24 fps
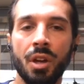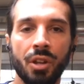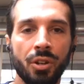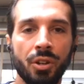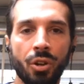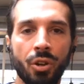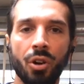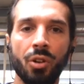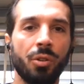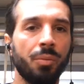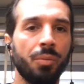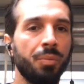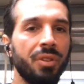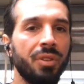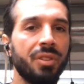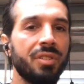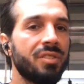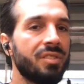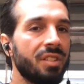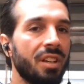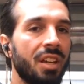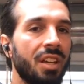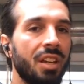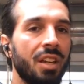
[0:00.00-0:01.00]
No, it'll be the
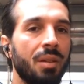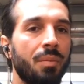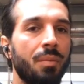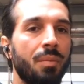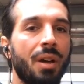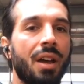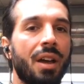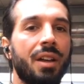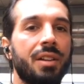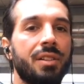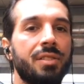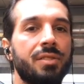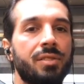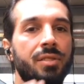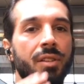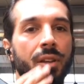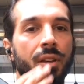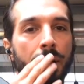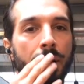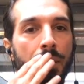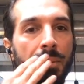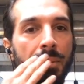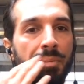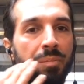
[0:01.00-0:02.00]
same as
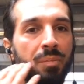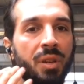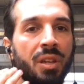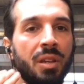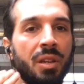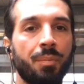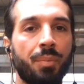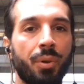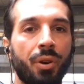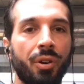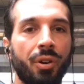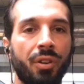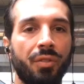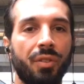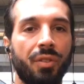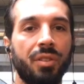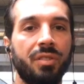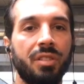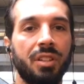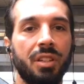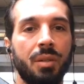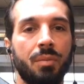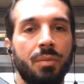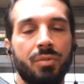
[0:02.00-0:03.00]
being part of the
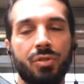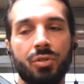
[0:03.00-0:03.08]
team.